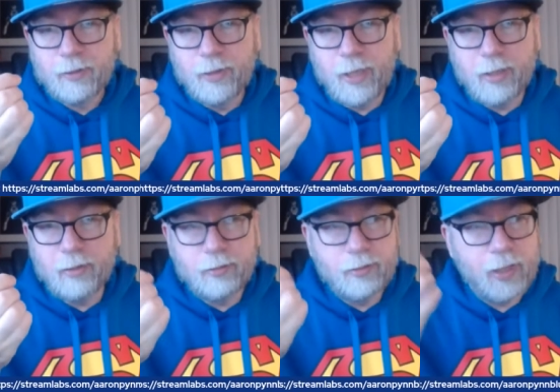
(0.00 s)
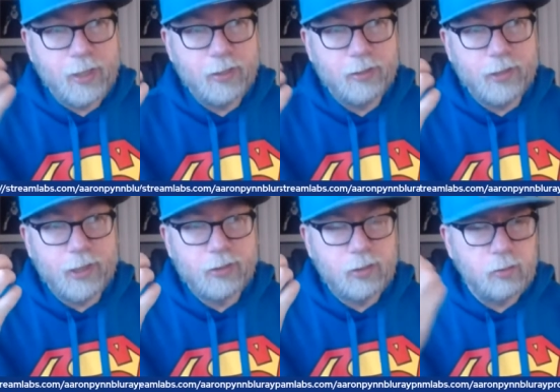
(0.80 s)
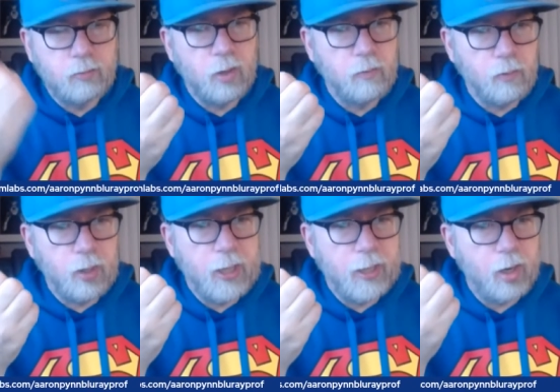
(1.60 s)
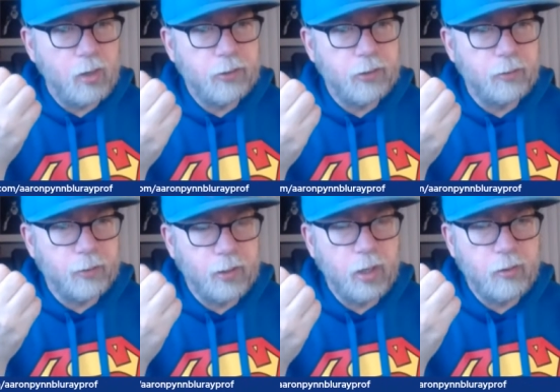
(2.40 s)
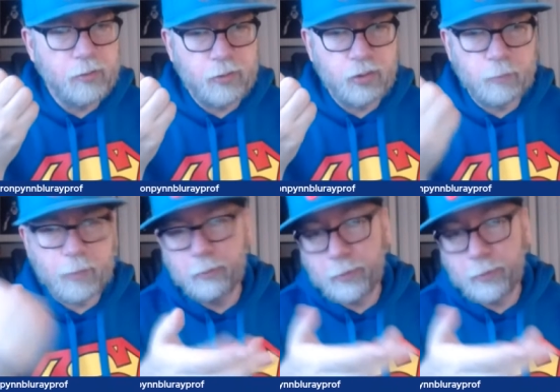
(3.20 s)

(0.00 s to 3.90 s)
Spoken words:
that's a lot harsher and harder than Superman,